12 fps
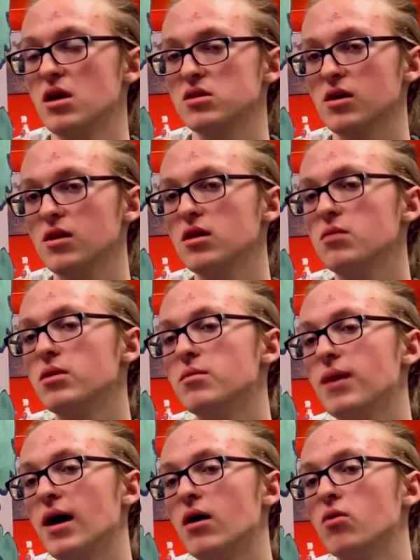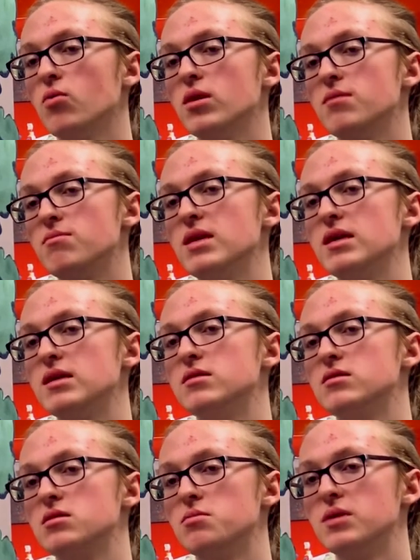Talk a little bit about what it
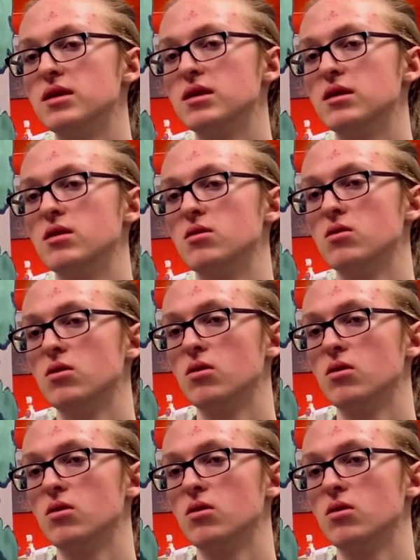means to be